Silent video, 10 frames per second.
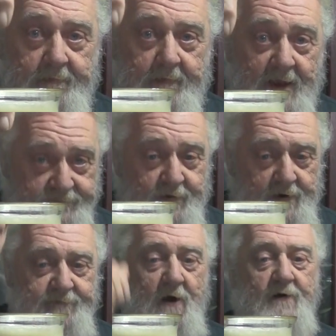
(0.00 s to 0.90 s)
That's what
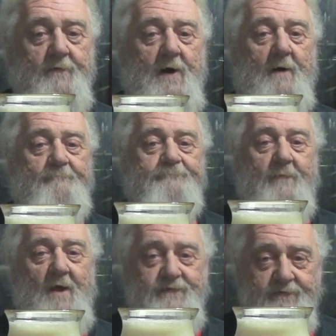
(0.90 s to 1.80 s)
I'm talking about.
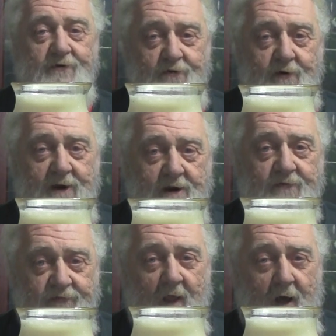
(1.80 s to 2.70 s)
That's a New
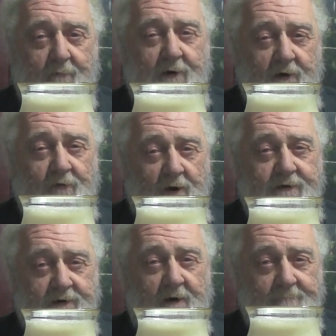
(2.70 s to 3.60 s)
England style beer
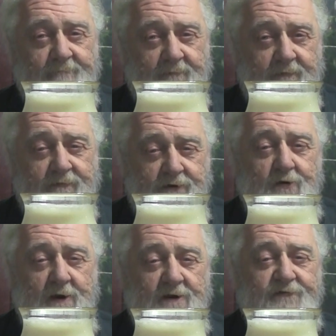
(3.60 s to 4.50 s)
right there.
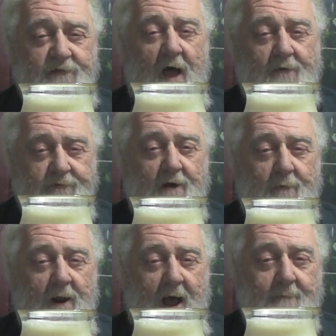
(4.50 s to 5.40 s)
New England style
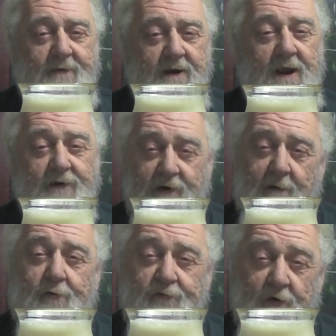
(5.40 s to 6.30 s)
double IPA,
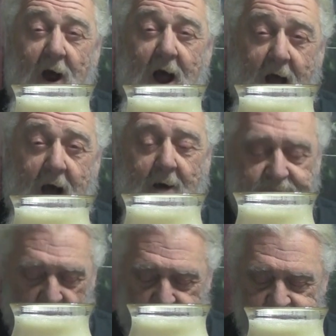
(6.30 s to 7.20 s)
double dry hop.
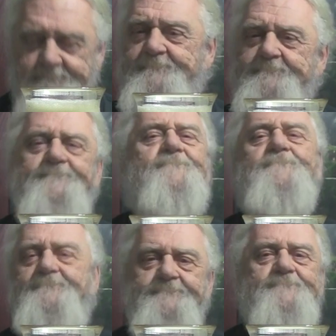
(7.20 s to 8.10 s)
Mm,
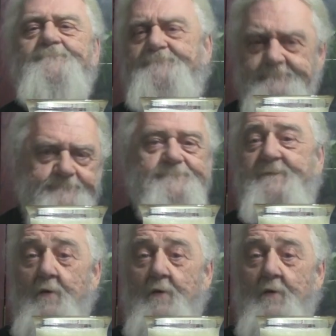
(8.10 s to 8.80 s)
mm, mm.